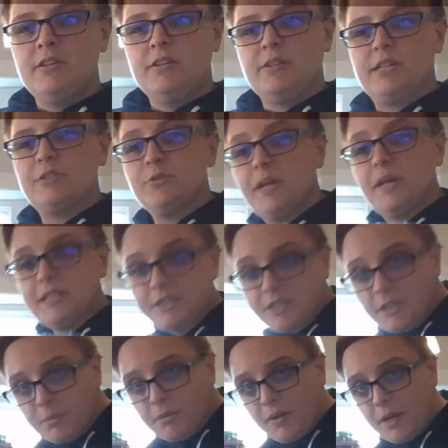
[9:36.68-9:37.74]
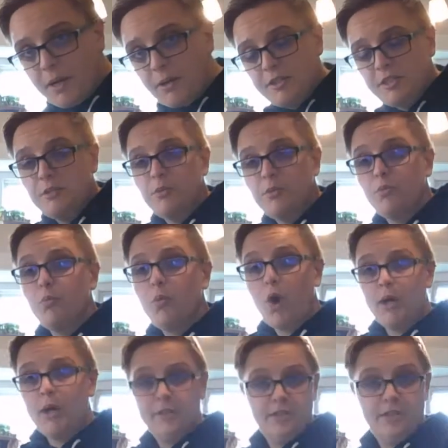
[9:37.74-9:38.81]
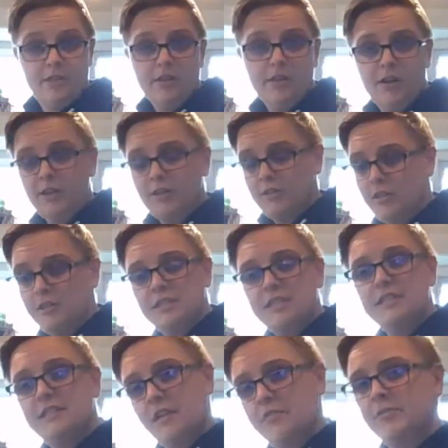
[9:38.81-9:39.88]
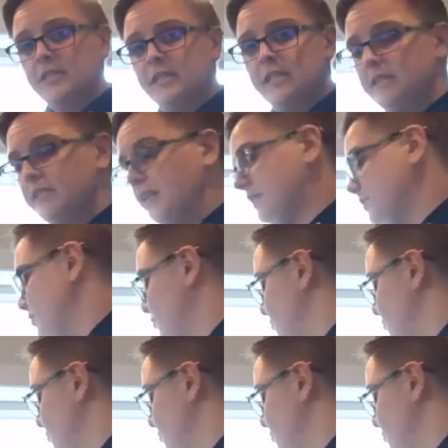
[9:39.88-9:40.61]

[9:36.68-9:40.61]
Okay, so that's going to provide our seed with water. Our seed definitely needs that to